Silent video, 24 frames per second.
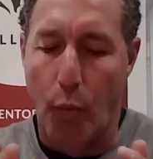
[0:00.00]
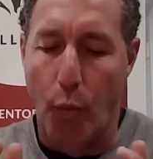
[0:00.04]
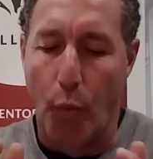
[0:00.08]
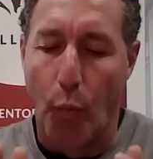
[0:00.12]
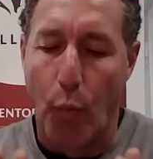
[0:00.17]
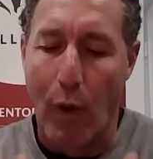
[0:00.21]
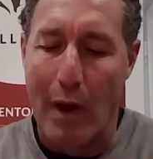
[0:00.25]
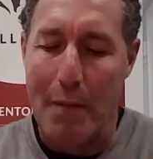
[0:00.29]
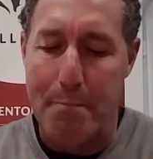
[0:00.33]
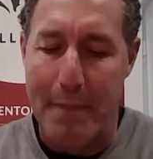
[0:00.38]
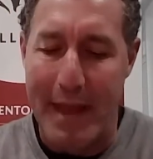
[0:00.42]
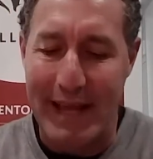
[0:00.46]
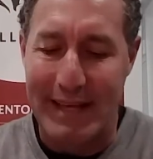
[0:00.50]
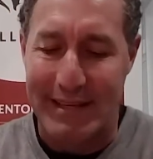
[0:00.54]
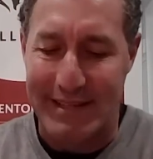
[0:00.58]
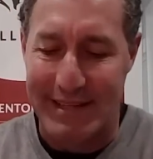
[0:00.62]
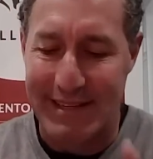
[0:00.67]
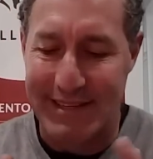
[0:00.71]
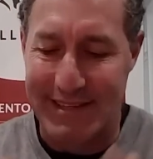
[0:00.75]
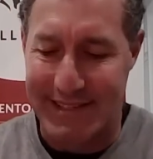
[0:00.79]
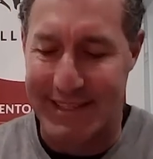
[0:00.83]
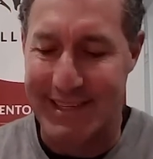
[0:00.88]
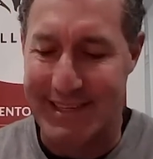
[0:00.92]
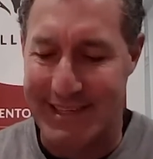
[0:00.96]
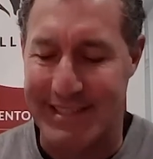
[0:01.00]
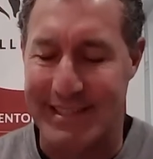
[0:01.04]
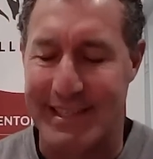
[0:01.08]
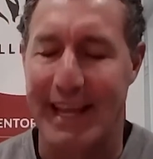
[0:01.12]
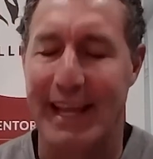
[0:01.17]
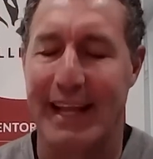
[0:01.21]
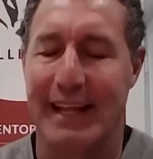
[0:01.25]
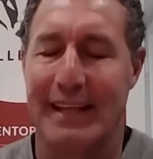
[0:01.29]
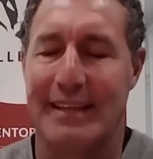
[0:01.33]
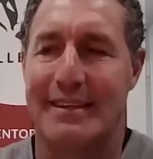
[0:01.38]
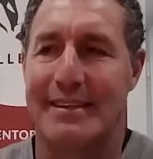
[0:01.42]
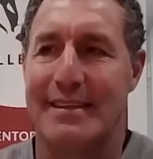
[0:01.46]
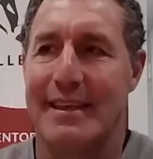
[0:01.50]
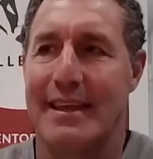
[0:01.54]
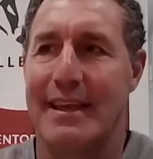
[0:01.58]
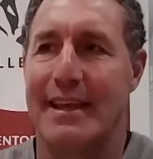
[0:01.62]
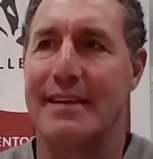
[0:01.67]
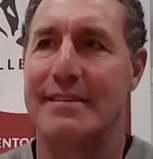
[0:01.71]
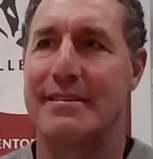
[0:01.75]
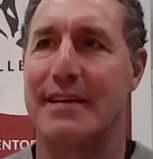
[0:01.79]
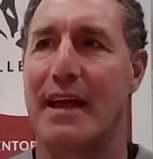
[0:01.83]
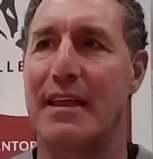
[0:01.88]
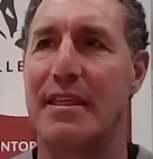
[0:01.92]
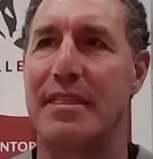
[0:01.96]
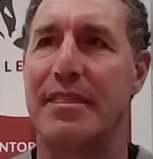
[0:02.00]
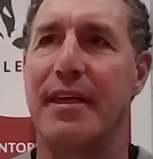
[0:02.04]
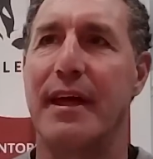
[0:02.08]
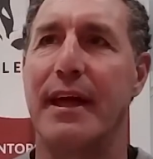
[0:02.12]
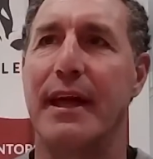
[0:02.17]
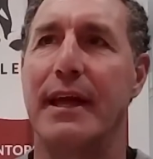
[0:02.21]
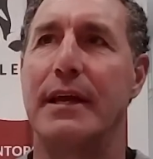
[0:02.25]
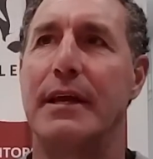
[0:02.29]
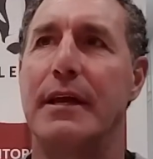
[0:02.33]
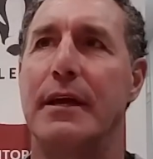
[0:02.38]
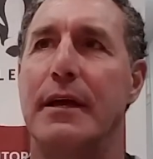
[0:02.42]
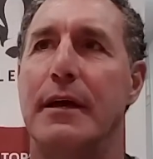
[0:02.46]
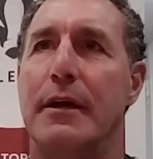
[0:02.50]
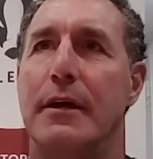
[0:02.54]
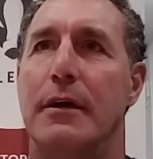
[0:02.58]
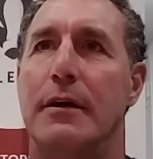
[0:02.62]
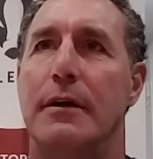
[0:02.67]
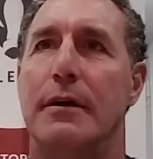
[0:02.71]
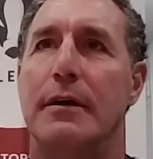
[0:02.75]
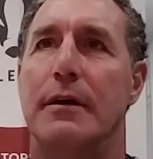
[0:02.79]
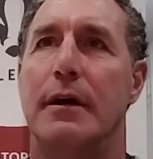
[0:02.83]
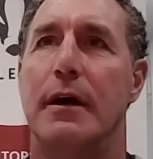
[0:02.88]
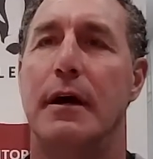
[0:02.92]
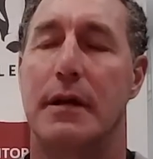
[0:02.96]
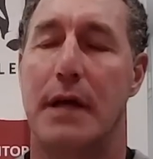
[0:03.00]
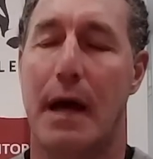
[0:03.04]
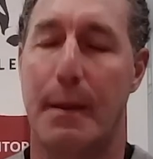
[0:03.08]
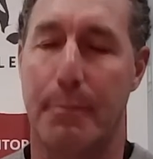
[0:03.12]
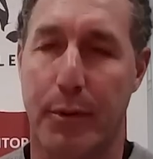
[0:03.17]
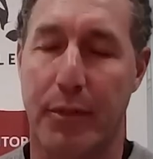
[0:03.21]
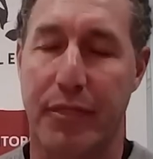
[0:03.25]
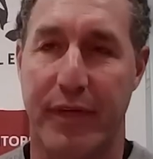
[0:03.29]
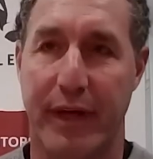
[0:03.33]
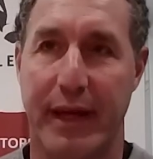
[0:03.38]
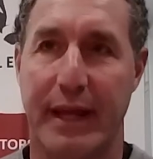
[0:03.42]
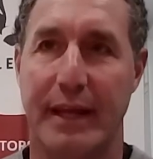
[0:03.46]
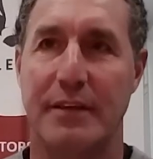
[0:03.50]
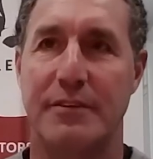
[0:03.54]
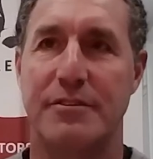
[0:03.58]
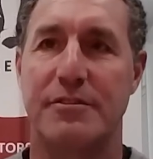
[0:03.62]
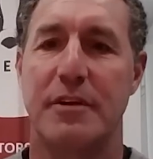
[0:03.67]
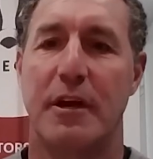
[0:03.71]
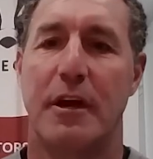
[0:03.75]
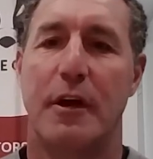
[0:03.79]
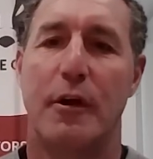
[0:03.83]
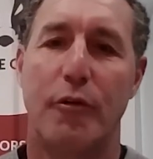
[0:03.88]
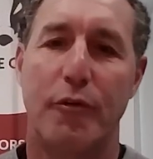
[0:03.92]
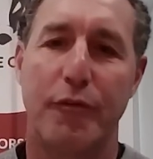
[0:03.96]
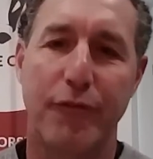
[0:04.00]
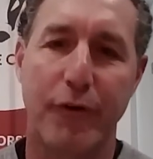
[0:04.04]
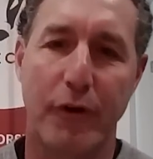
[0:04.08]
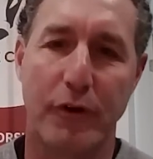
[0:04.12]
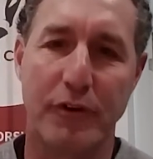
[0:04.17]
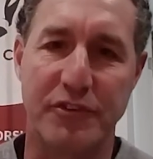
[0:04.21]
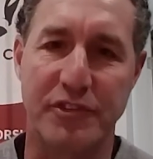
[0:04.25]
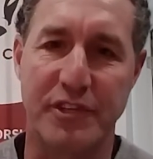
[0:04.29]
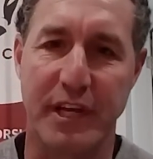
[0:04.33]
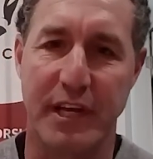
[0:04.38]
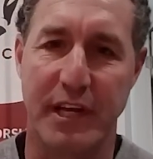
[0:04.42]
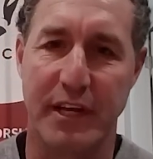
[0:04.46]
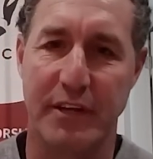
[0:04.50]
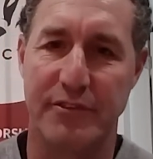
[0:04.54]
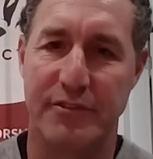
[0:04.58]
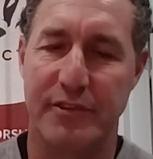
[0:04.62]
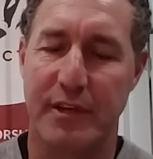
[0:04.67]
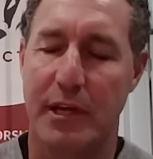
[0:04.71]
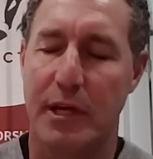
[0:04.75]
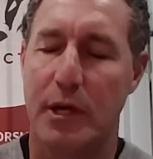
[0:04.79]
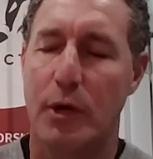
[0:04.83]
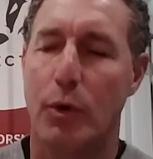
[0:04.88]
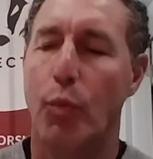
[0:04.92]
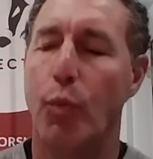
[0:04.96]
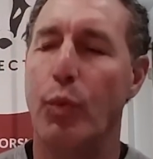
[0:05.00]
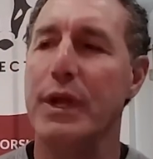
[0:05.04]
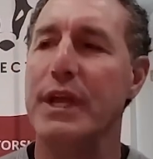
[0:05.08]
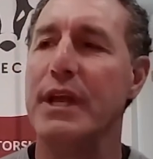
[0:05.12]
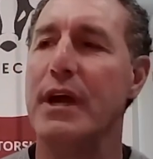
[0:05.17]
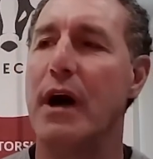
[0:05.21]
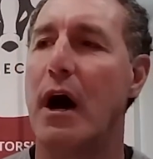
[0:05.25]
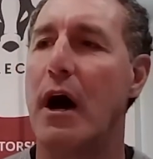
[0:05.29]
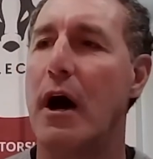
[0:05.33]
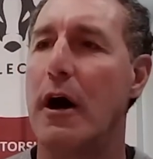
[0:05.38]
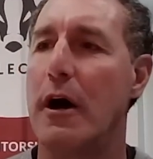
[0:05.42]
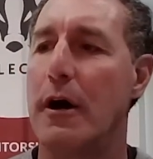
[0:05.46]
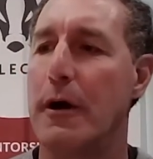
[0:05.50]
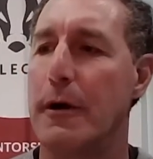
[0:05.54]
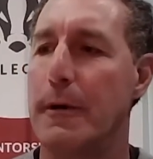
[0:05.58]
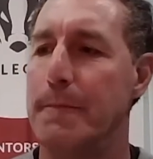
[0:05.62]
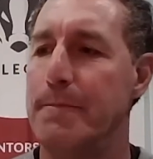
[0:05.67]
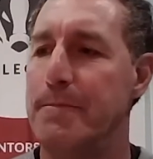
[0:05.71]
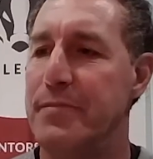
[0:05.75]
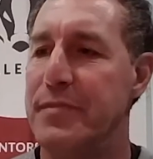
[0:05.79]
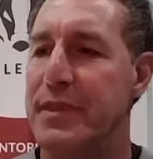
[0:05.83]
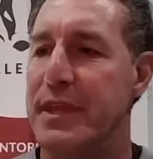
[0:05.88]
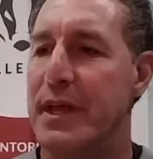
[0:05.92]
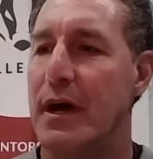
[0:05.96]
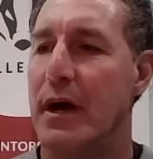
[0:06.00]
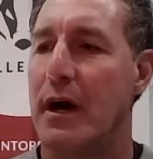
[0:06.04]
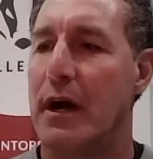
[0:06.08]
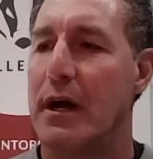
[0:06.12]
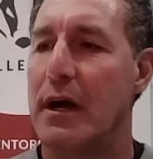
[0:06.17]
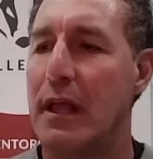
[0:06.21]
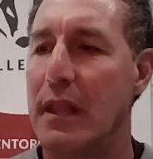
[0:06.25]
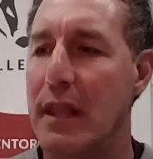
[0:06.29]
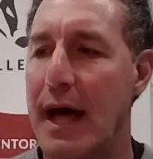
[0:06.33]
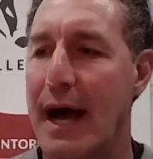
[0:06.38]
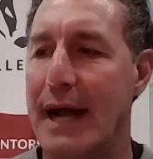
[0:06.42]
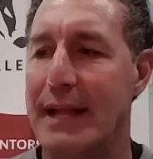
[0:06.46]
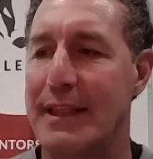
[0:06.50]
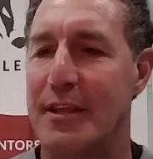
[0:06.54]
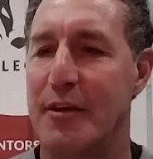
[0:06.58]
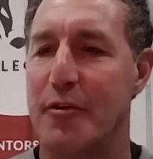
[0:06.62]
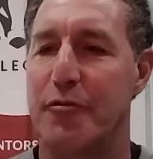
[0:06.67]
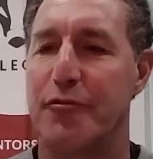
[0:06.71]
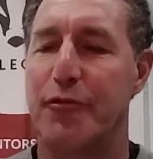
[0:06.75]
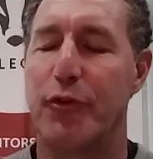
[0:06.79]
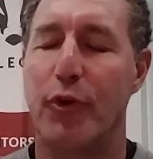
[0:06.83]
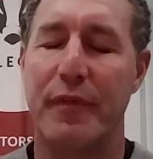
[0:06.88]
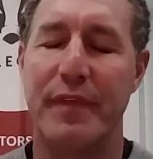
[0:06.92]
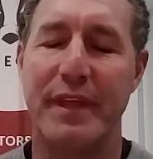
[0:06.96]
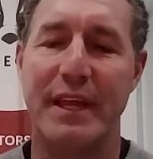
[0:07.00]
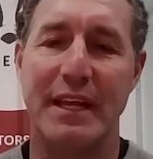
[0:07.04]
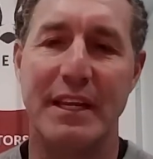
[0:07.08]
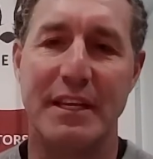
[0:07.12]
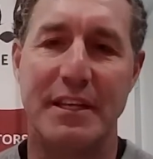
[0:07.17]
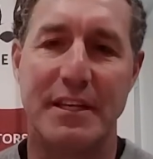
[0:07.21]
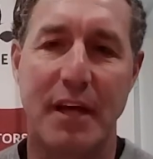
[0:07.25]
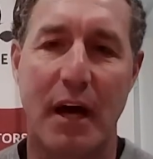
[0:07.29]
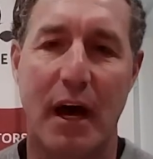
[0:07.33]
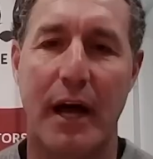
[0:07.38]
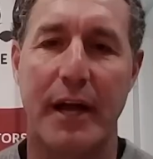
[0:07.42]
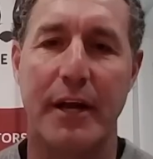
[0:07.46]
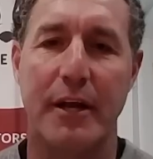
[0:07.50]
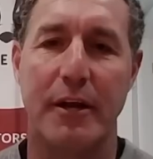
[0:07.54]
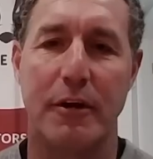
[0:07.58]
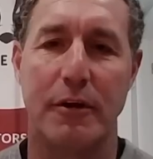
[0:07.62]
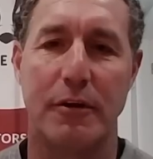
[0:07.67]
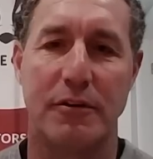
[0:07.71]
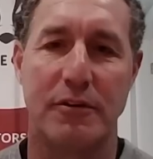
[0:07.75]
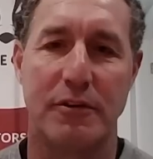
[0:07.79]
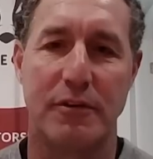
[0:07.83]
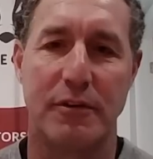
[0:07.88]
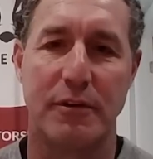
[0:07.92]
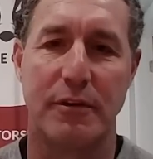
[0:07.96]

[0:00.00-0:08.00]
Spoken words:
What makes us distinct is, I think, a couple things. First is we are a collective for the entire